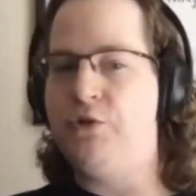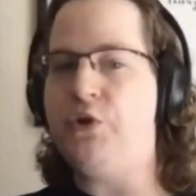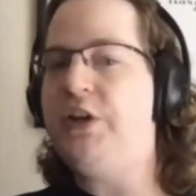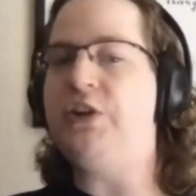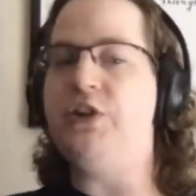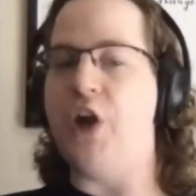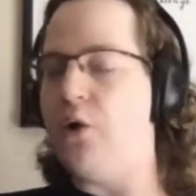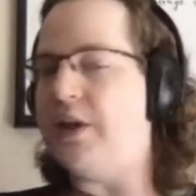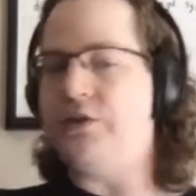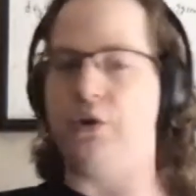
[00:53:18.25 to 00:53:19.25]
But you need to
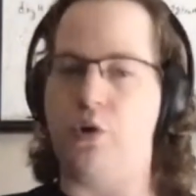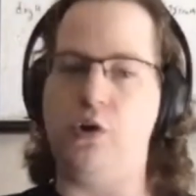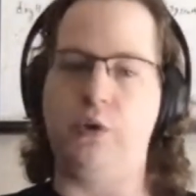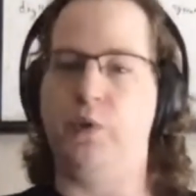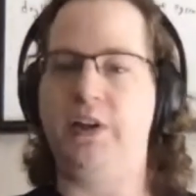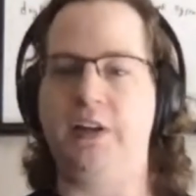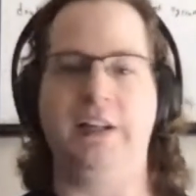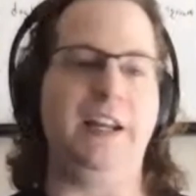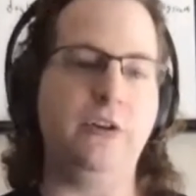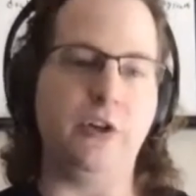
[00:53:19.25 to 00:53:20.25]
know that's your goal and really
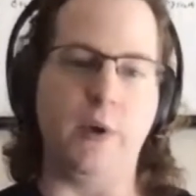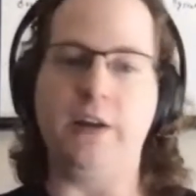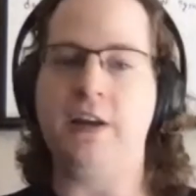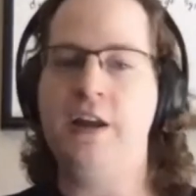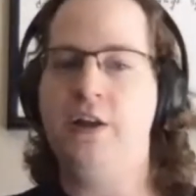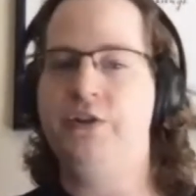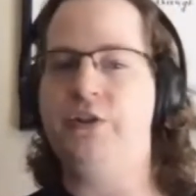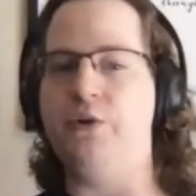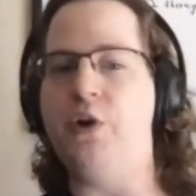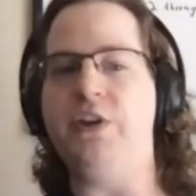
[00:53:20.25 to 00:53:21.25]
lean into it.
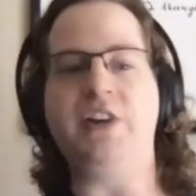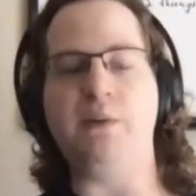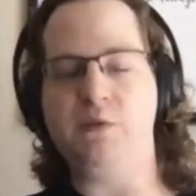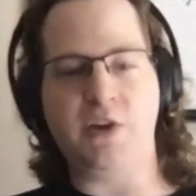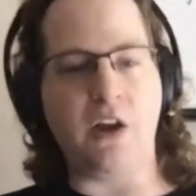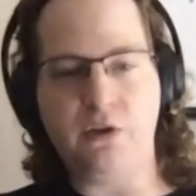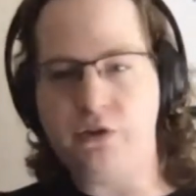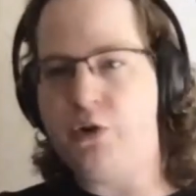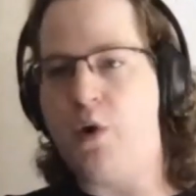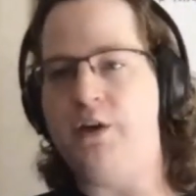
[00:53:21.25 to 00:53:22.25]
So know the types of
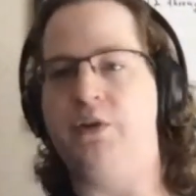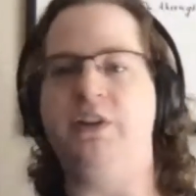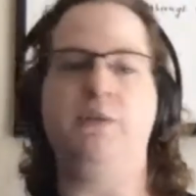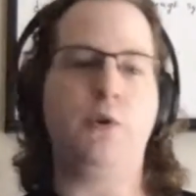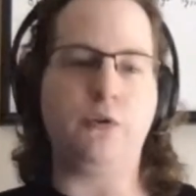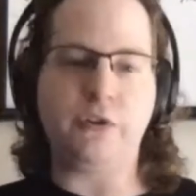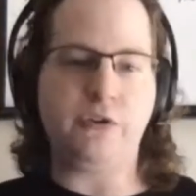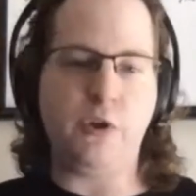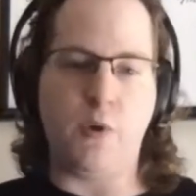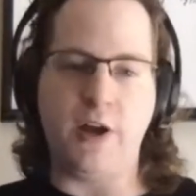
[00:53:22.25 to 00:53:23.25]
challenges you want, know the
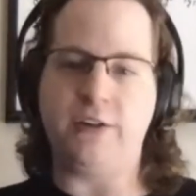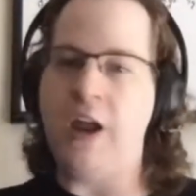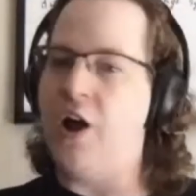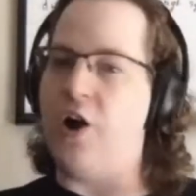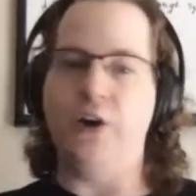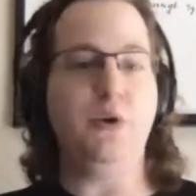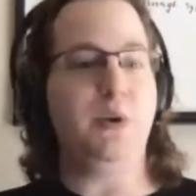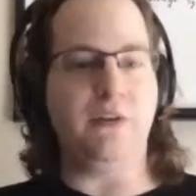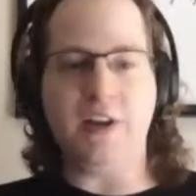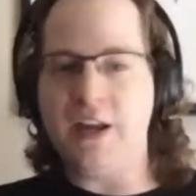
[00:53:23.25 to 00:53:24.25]
difficulties you want. Are
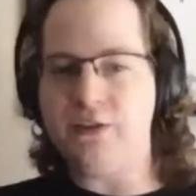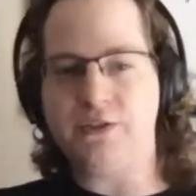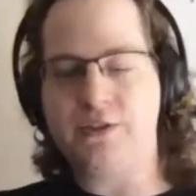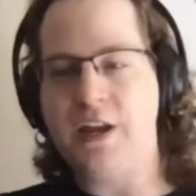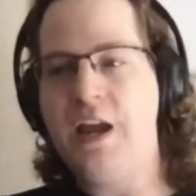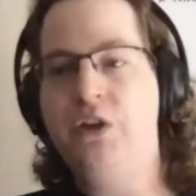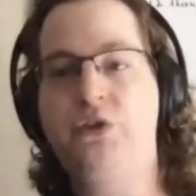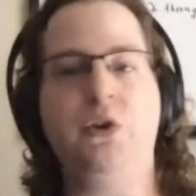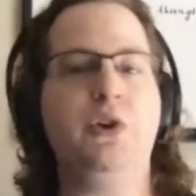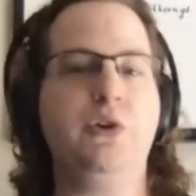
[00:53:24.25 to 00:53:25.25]
you giving hints?
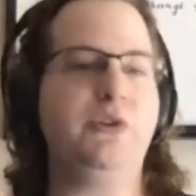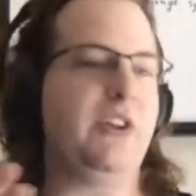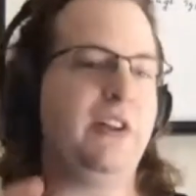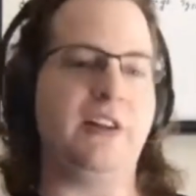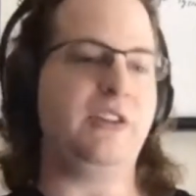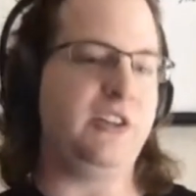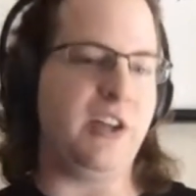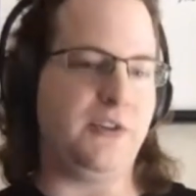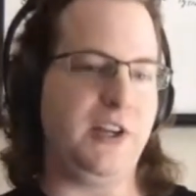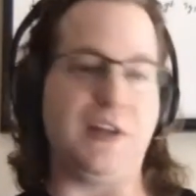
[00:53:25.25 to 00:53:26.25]
Do you use something like
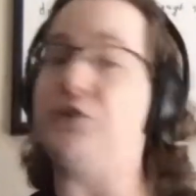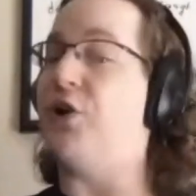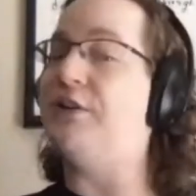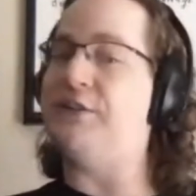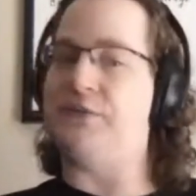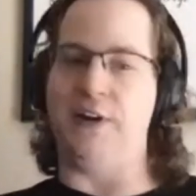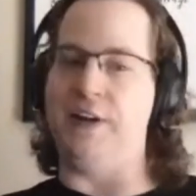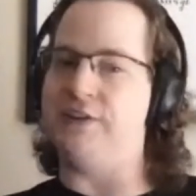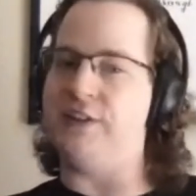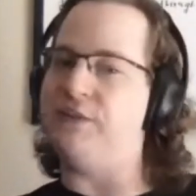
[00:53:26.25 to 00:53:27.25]
CTFd that charges for
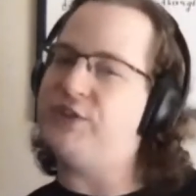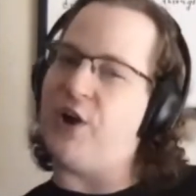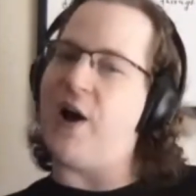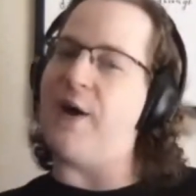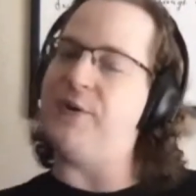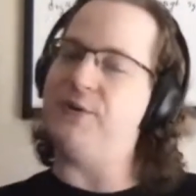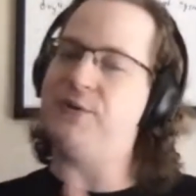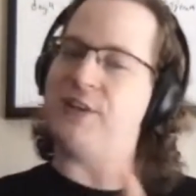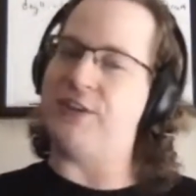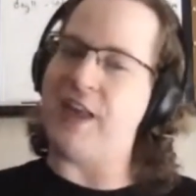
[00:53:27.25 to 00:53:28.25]
hints? And if so, how do
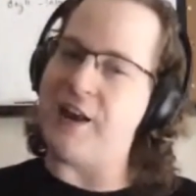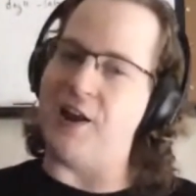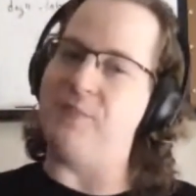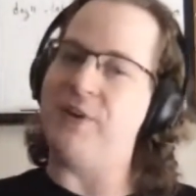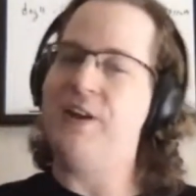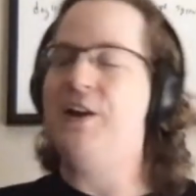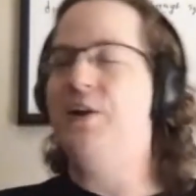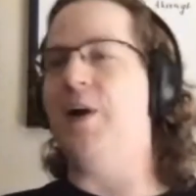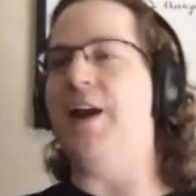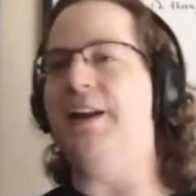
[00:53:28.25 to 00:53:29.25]
you set that up,
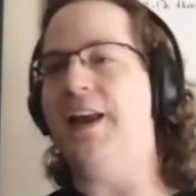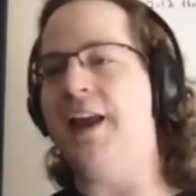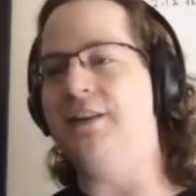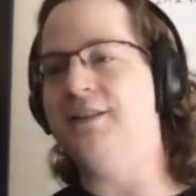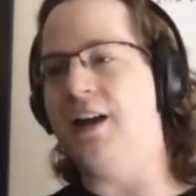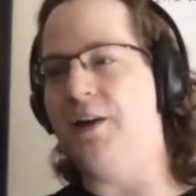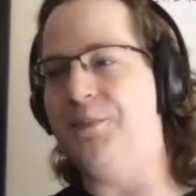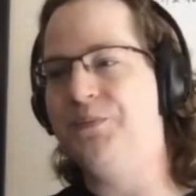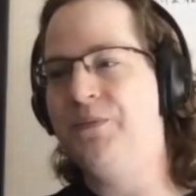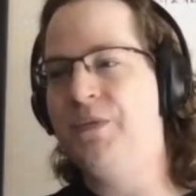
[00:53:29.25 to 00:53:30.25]
right? And
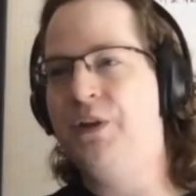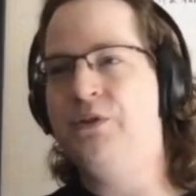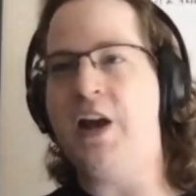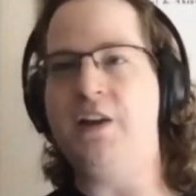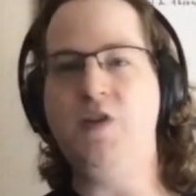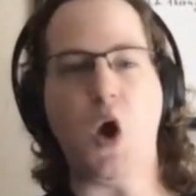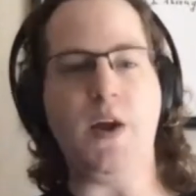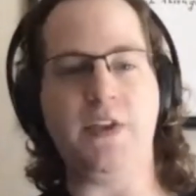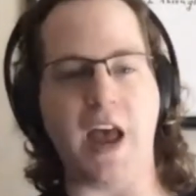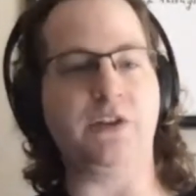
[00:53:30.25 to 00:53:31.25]
um, so kind of
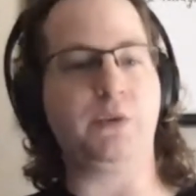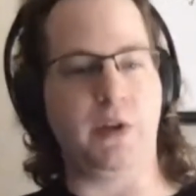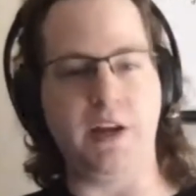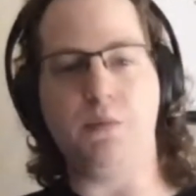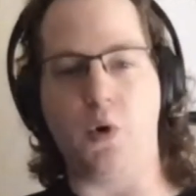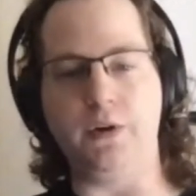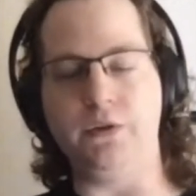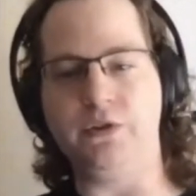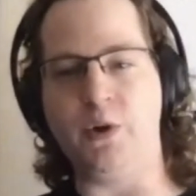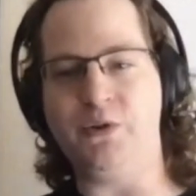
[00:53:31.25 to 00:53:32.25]
knowing that's really
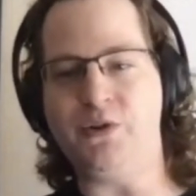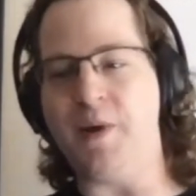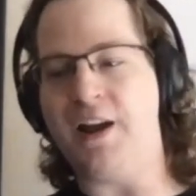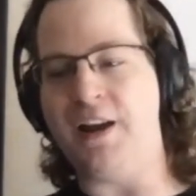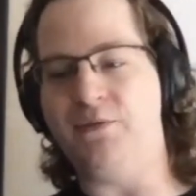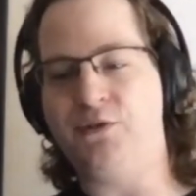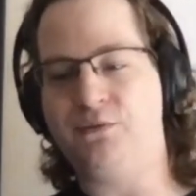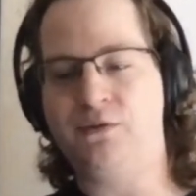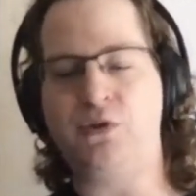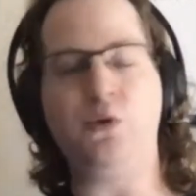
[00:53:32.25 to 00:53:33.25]
important. So, so my kind of
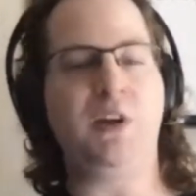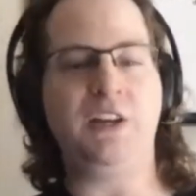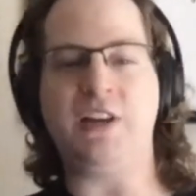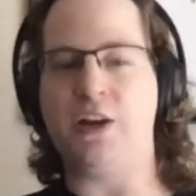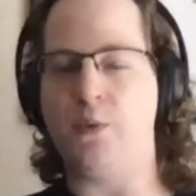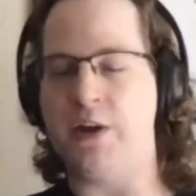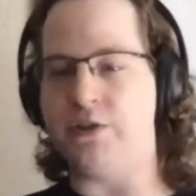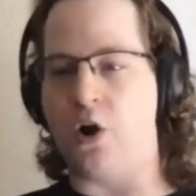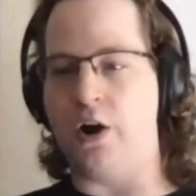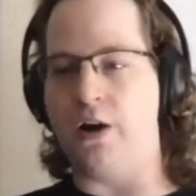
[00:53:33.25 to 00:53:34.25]
two key
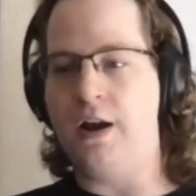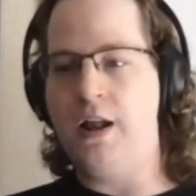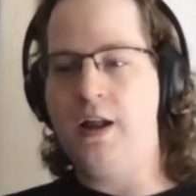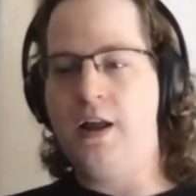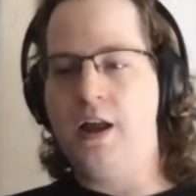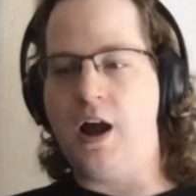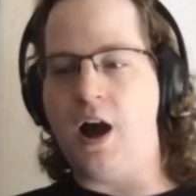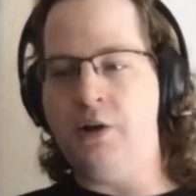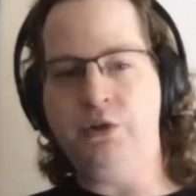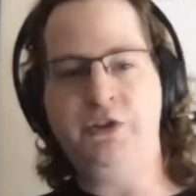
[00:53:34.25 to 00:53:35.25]
takeaways are
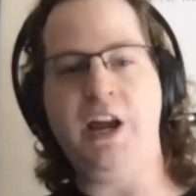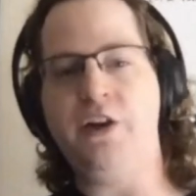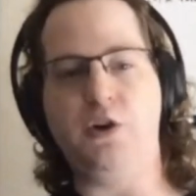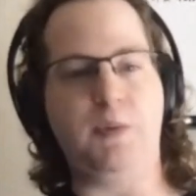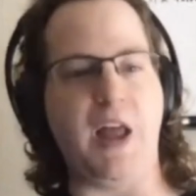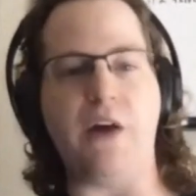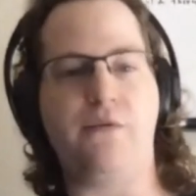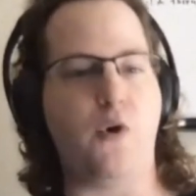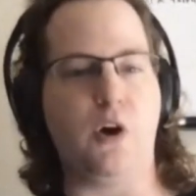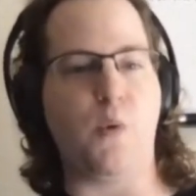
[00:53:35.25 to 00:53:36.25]
understand your
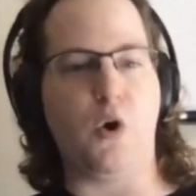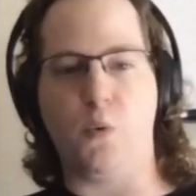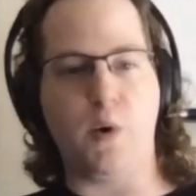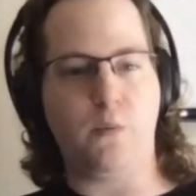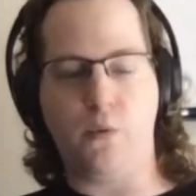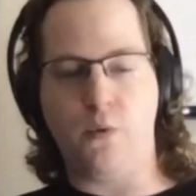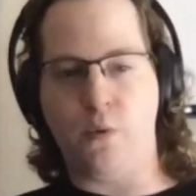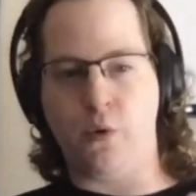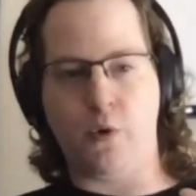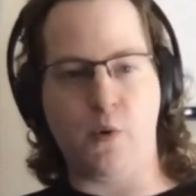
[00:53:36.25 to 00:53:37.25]
platform or what
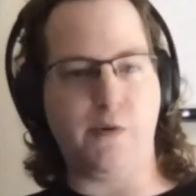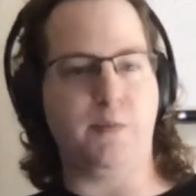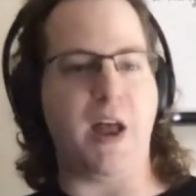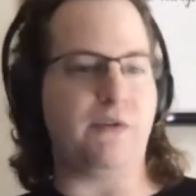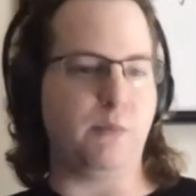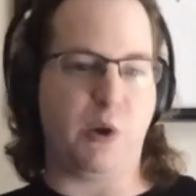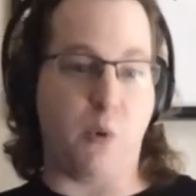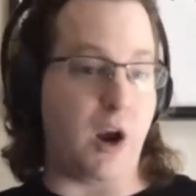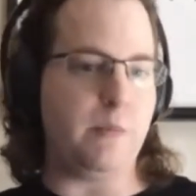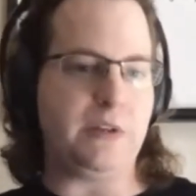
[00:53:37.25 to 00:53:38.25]
or, or your platform
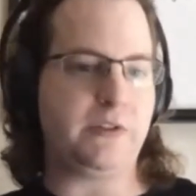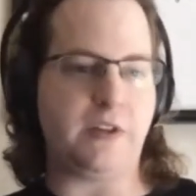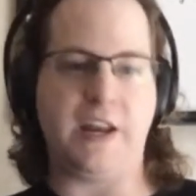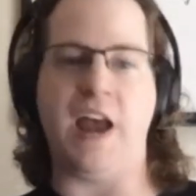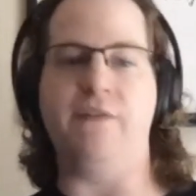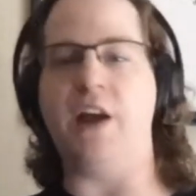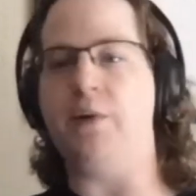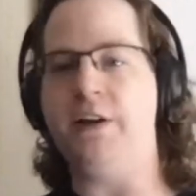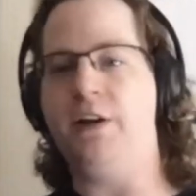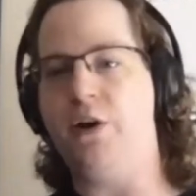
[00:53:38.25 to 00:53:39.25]
requirements and have
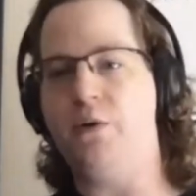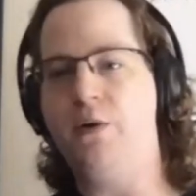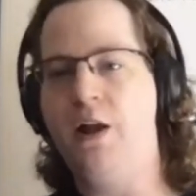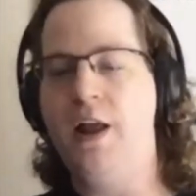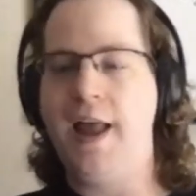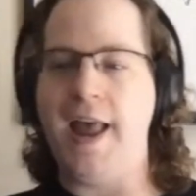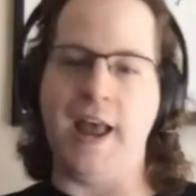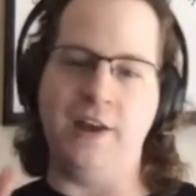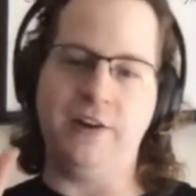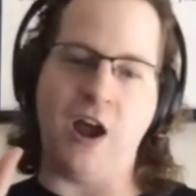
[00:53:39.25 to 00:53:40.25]
that ready to go
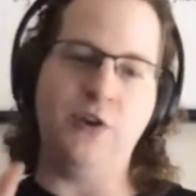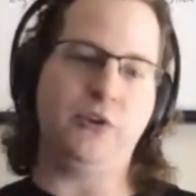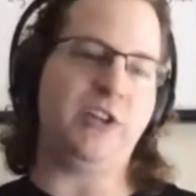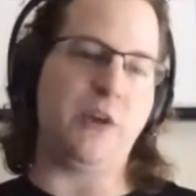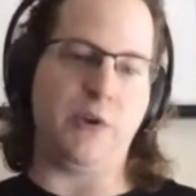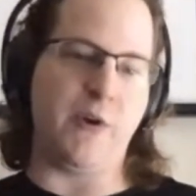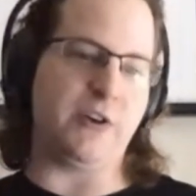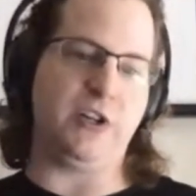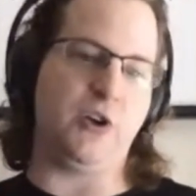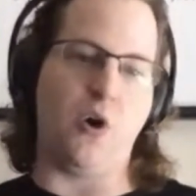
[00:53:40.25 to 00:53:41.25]
and understand what your
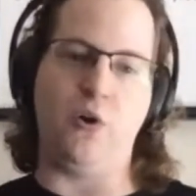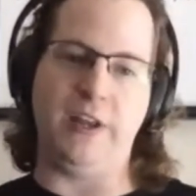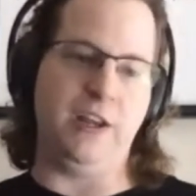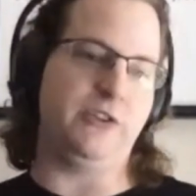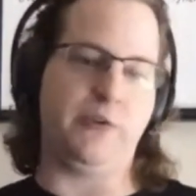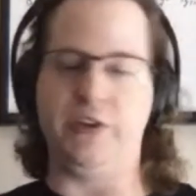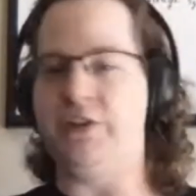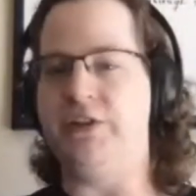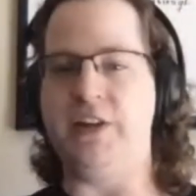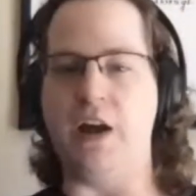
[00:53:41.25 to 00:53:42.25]
actual goal is for
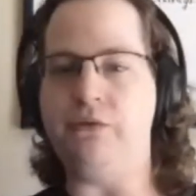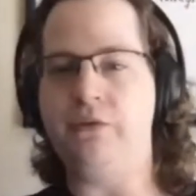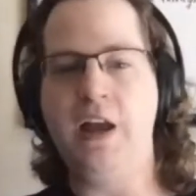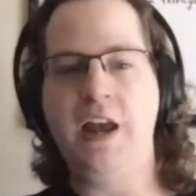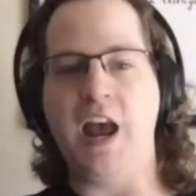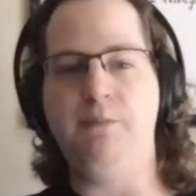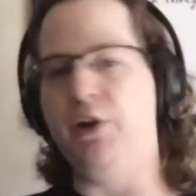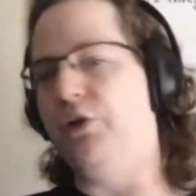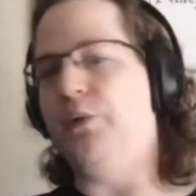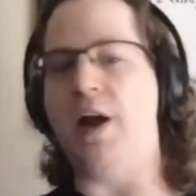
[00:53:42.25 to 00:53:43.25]
the CTF
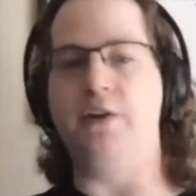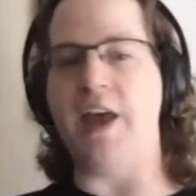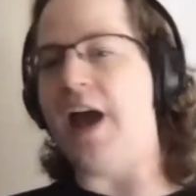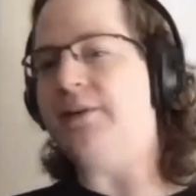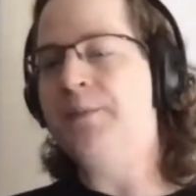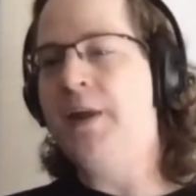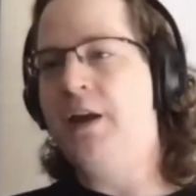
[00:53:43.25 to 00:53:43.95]
and build around that.